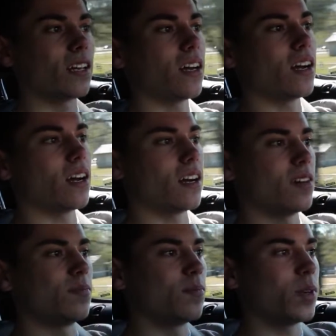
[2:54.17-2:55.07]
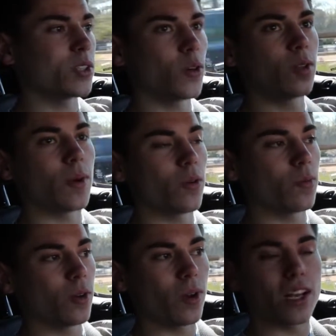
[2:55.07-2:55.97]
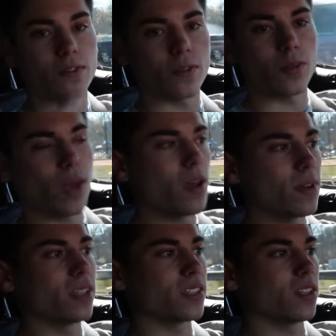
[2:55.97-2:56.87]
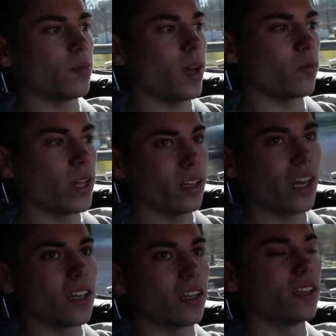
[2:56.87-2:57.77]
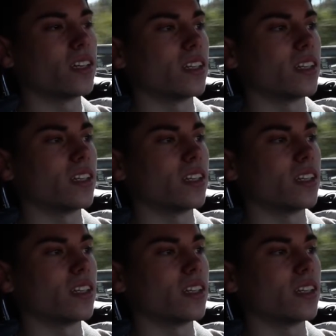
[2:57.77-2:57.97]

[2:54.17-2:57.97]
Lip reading: but told them I wouldn't be ready for payment until about a week later.